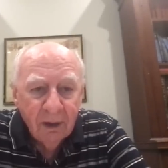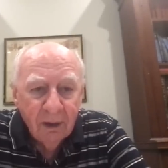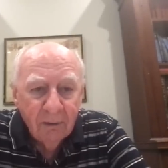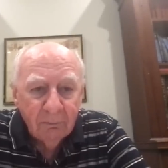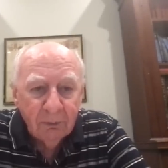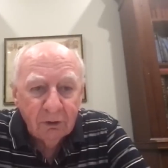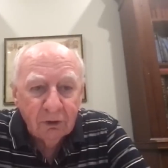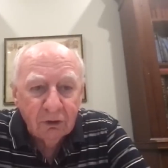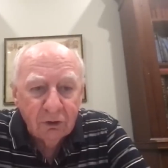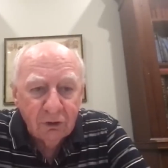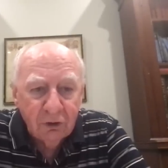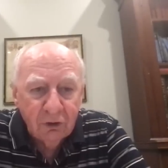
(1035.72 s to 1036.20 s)

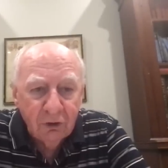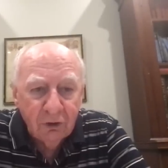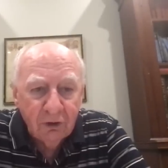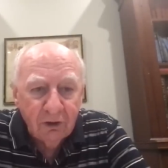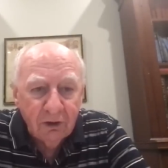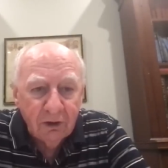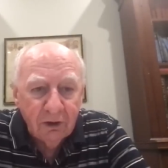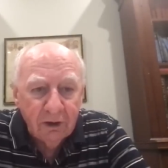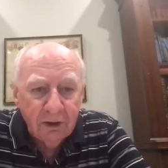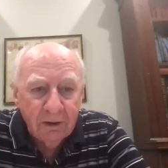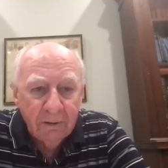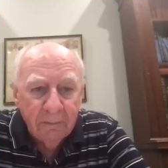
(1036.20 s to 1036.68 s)
But
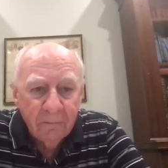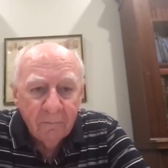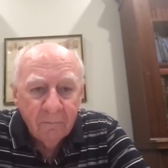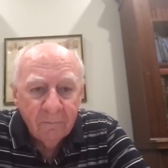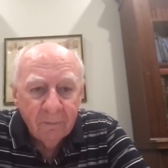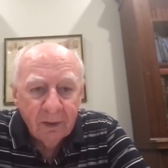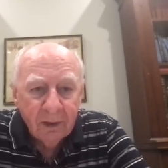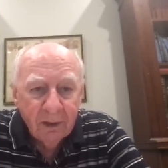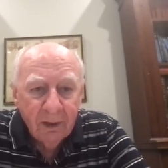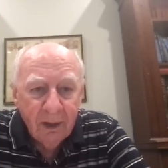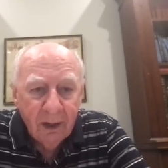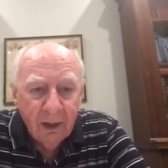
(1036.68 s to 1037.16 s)
certainly,
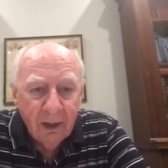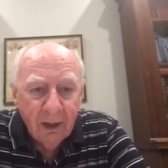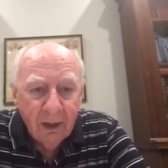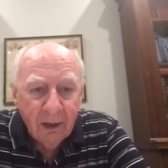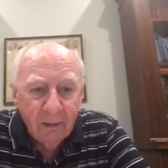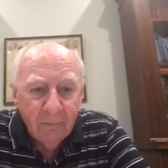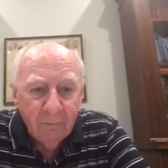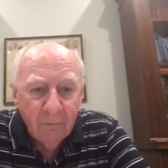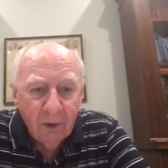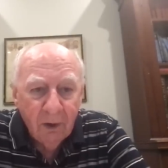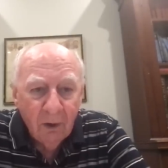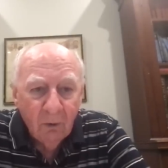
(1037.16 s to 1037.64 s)

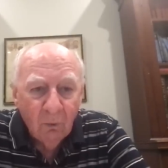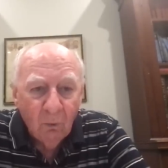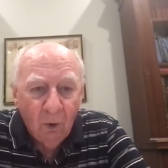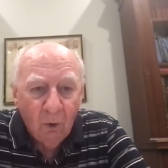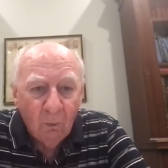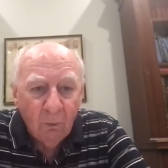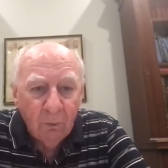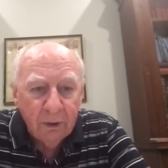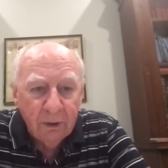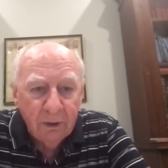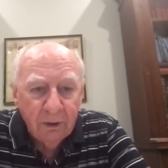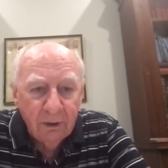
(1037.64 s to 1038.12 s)
um,
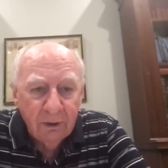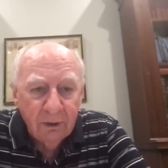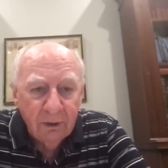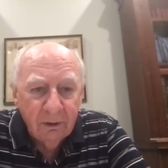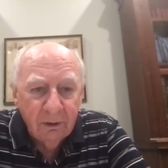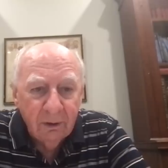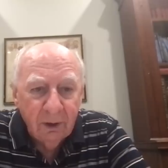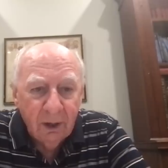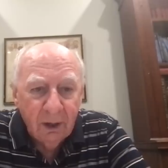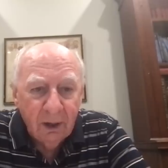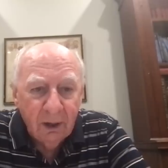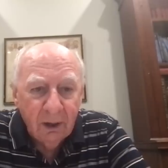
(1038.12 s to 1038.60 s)
what we
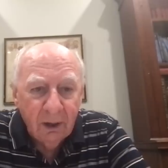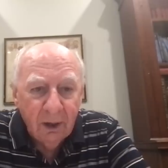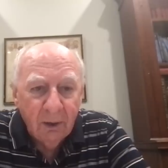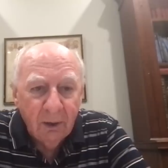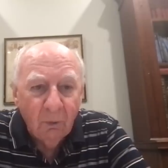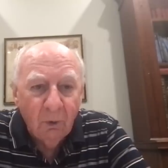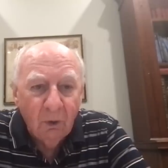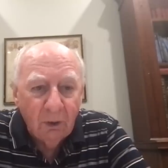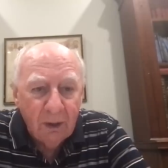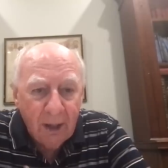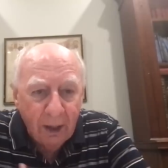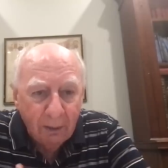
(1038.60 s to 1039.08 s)
uh,
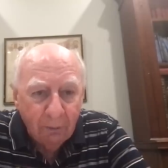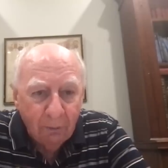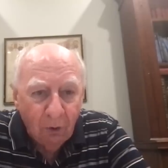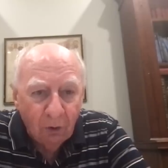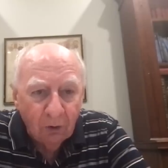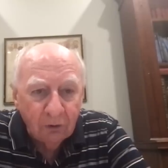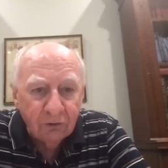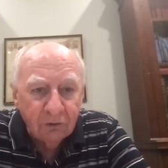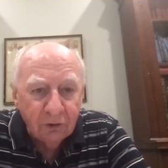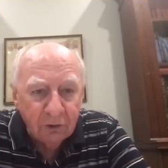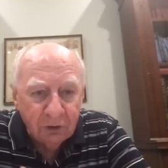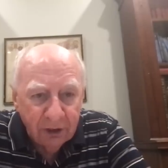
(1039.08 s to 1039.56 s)
we'll come
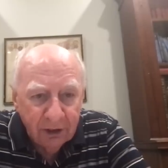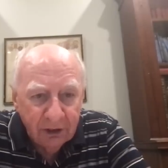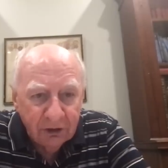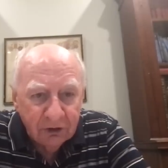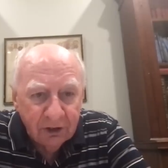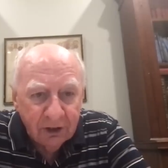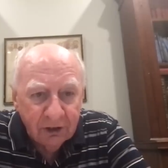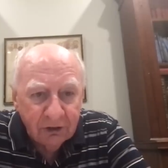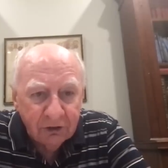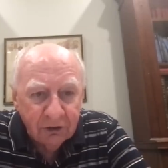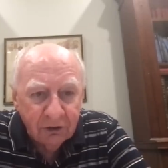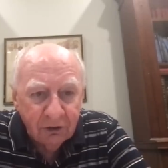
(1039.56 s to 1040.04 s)
on to
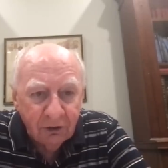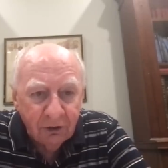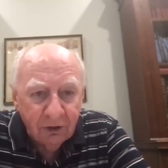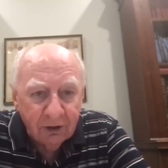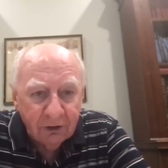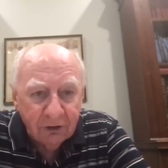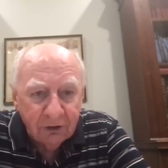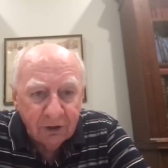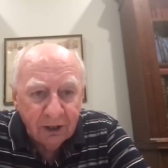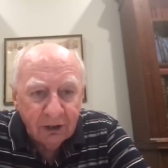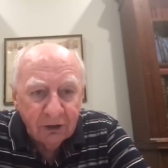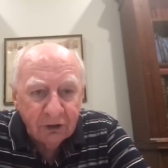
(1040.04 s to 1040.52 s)

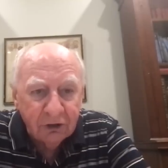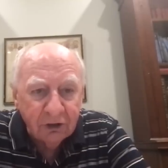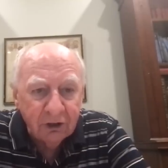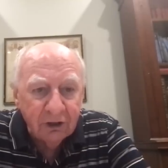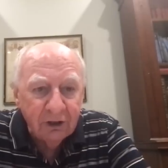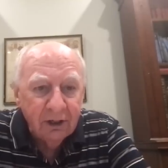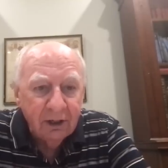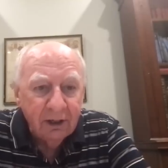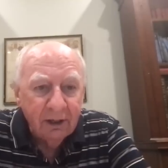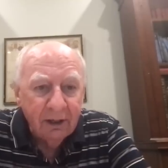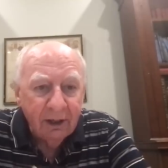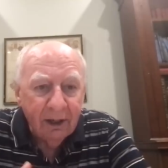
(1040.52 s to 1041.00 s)

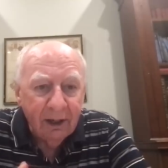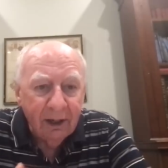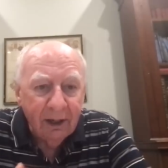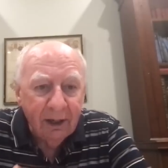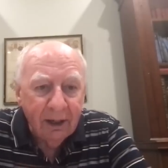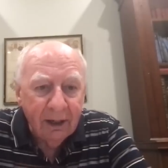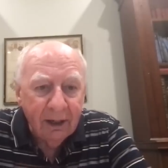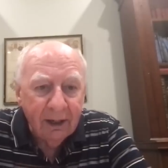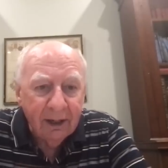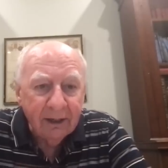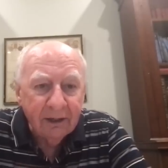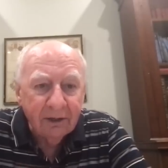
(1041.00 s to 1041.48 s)
desensitisation
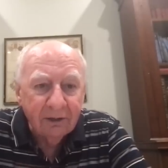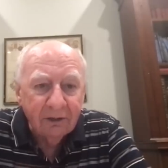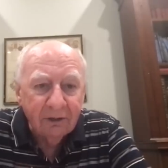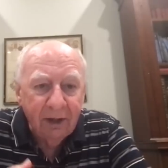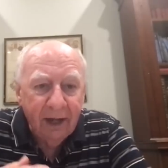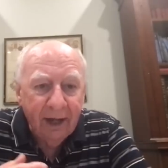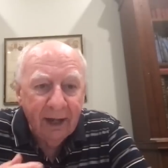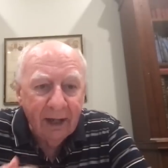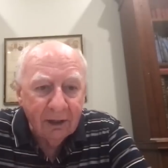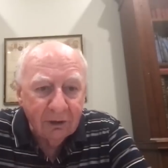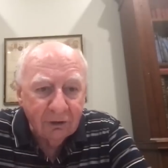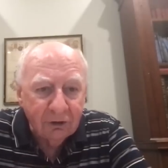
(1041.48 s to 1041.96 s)
uh, and
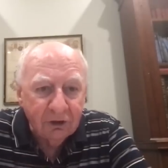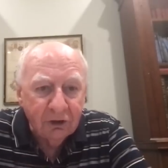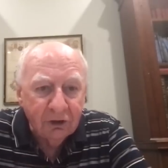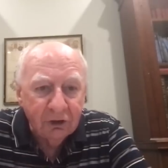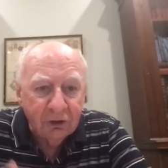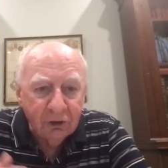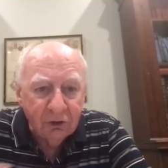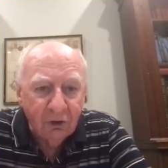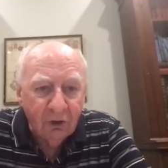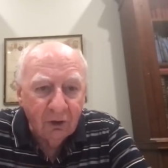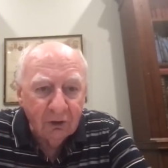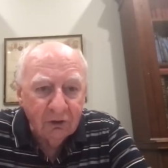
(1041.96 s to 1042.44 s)
allergy
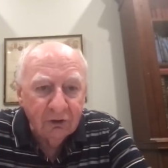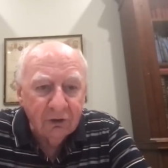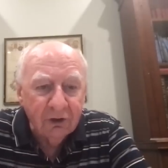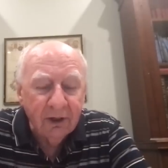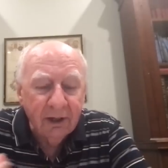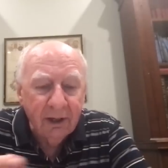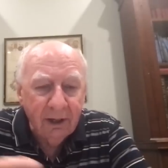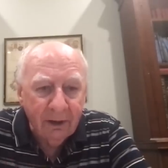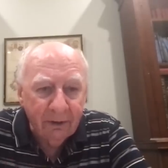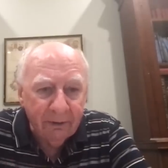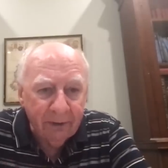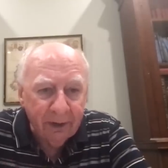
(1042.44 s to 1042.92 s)
shots and
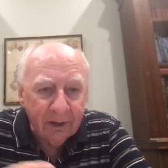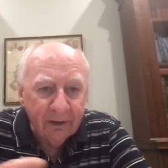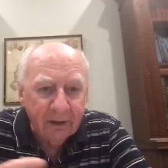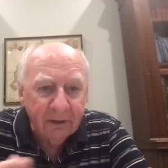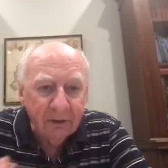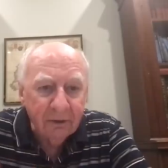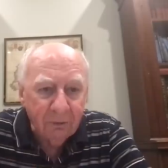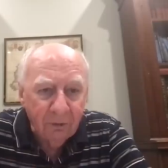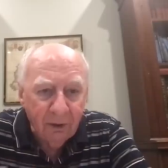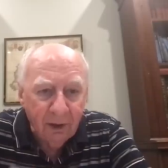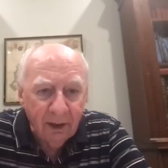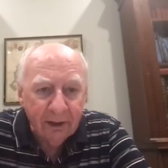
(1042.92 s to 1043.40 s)
how that
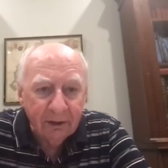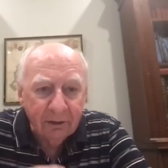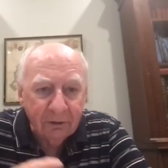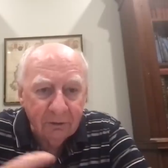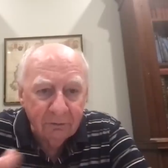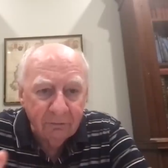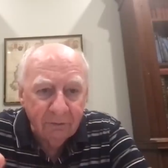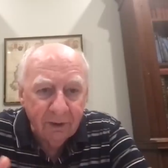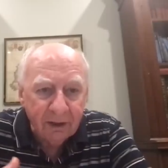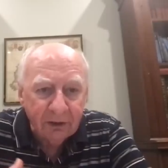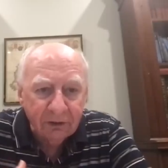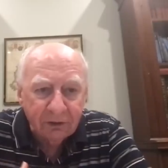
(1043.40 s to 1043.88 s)
can relate to
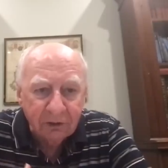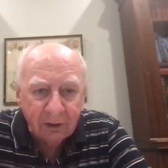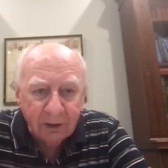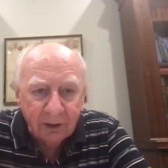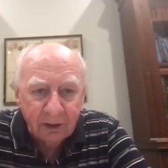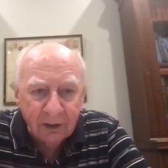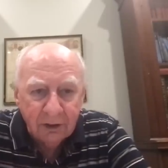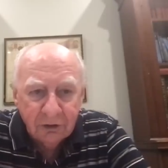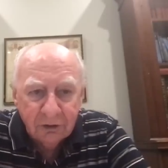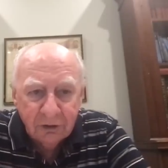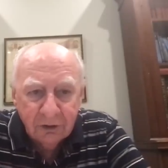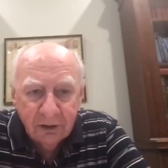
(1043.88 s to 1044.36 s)

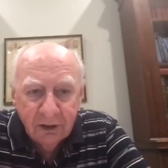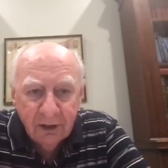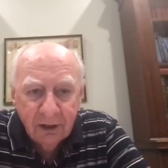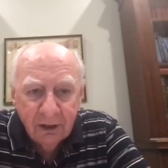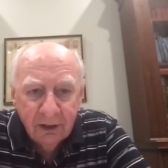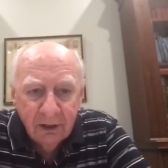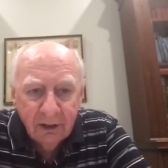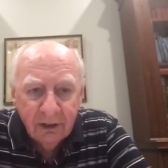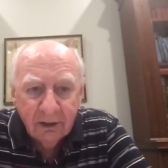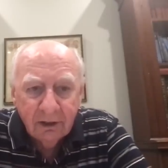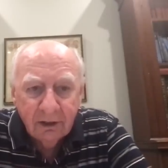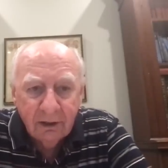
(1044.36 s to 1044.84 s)
vaccination
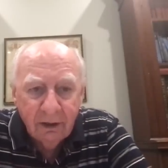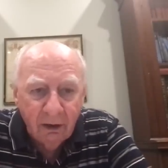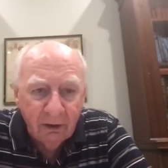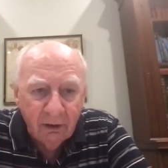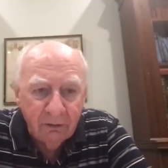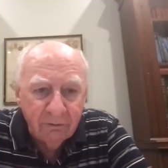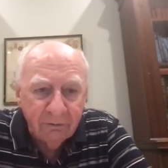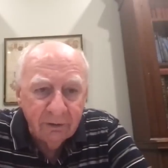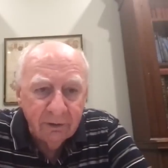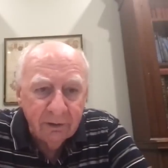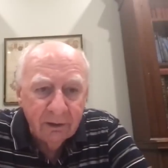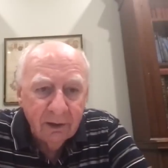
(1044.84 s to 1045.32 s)
in
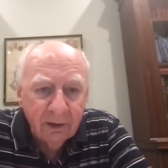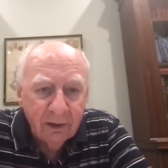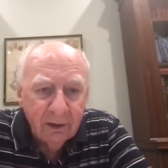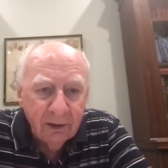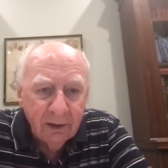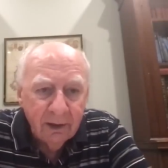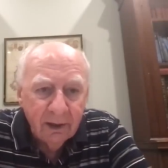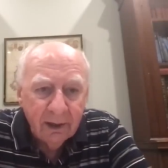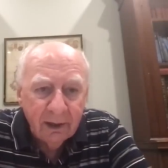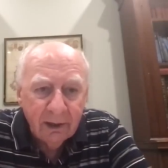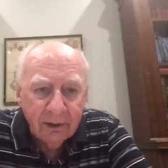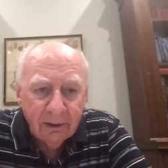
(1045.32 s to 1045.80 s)
COVID
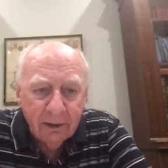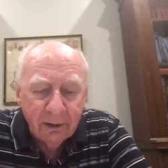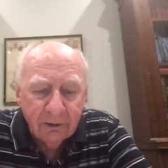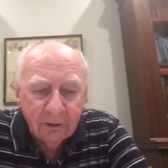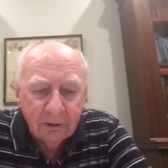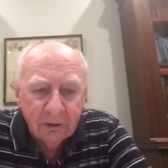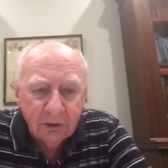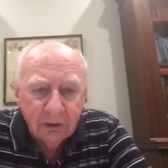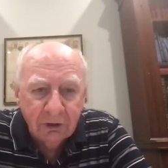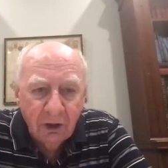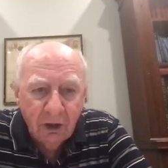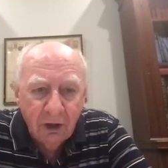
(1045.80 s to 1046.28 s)
at another
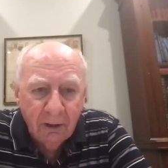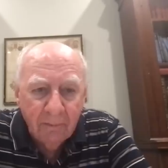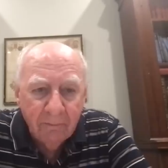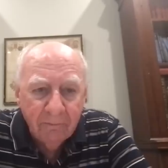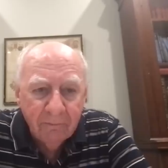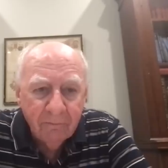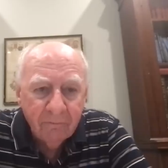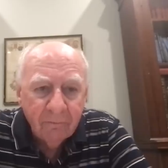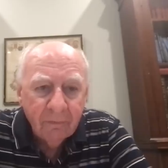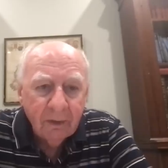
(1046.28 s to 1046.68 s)
time.